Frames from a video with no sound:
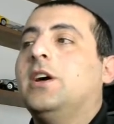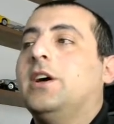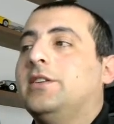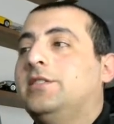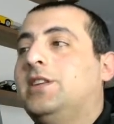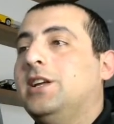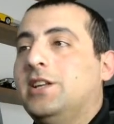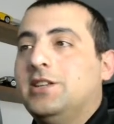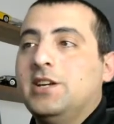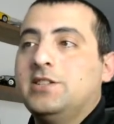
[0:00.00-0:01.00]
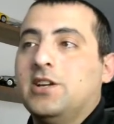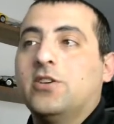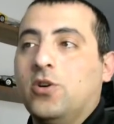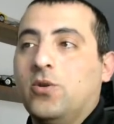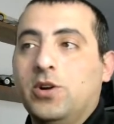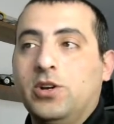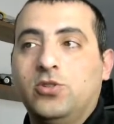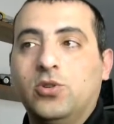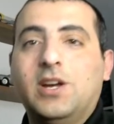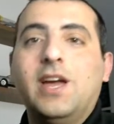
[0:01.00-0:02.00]
DDDs are going to
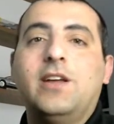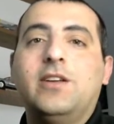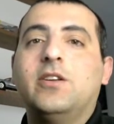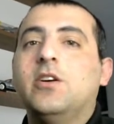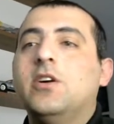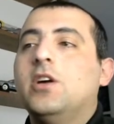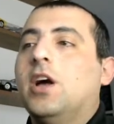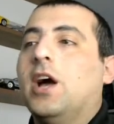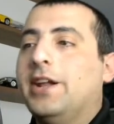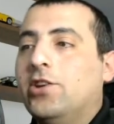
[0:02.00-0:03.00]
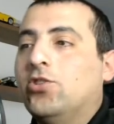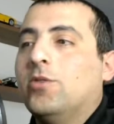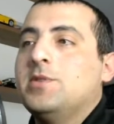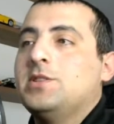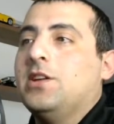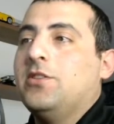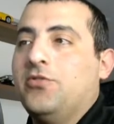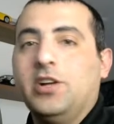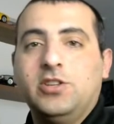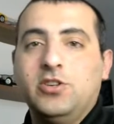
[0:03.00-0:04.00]
gain an enormous
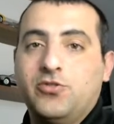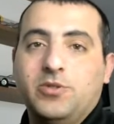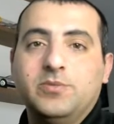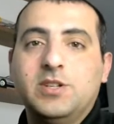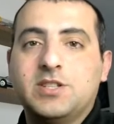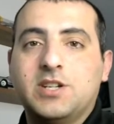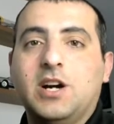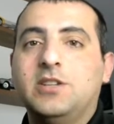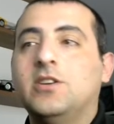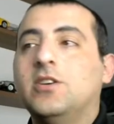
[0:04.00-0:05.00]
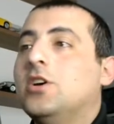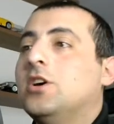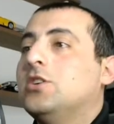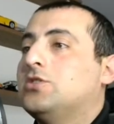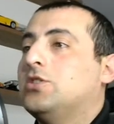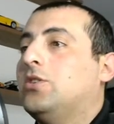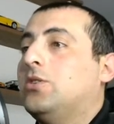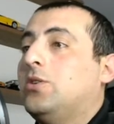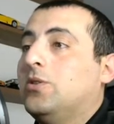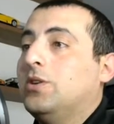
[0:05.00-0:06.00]
advantage from this card.
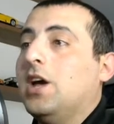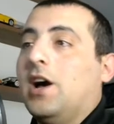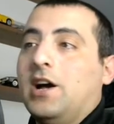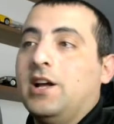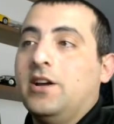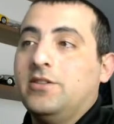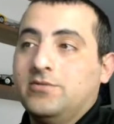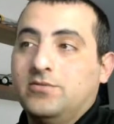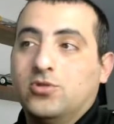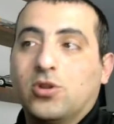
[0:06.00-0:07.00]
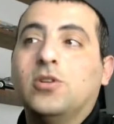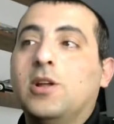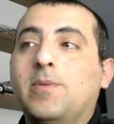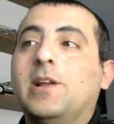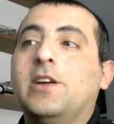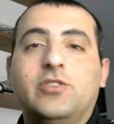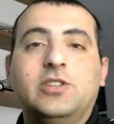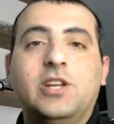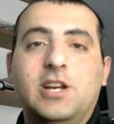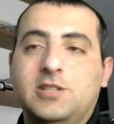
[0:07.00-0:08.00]
So yeah, I truly believe in the
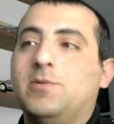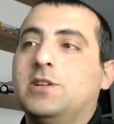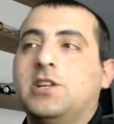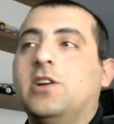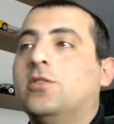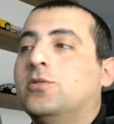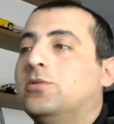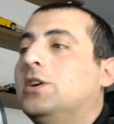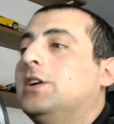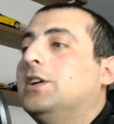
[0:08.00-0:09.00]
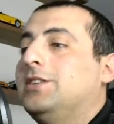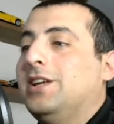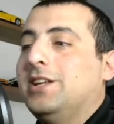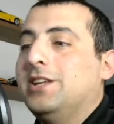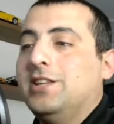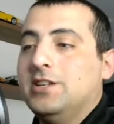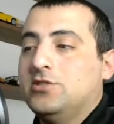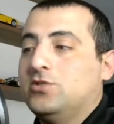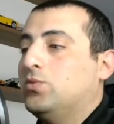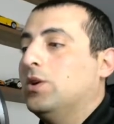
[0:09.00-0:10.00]
next Master Rule DDDs
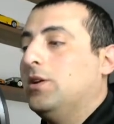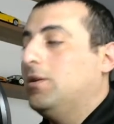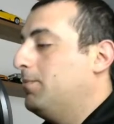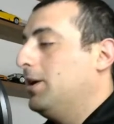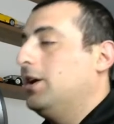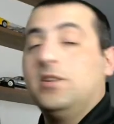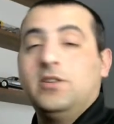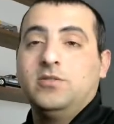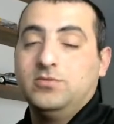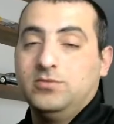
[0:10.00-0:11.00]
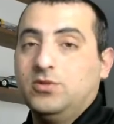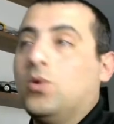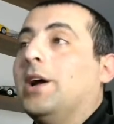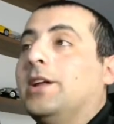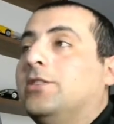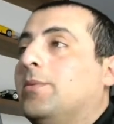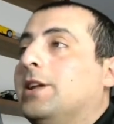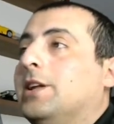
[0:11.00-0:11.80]
will be quite dominant.